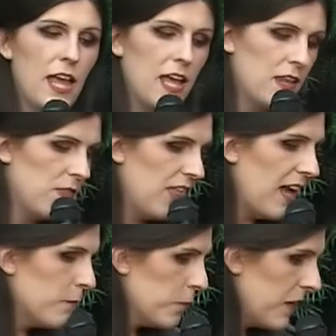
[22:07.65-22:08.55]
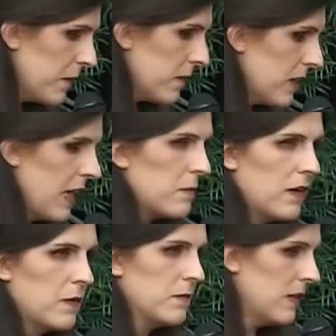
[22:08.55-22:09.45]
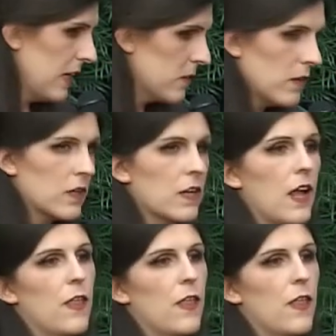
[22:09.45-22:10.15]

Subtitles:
And that family, that mom and that daughter,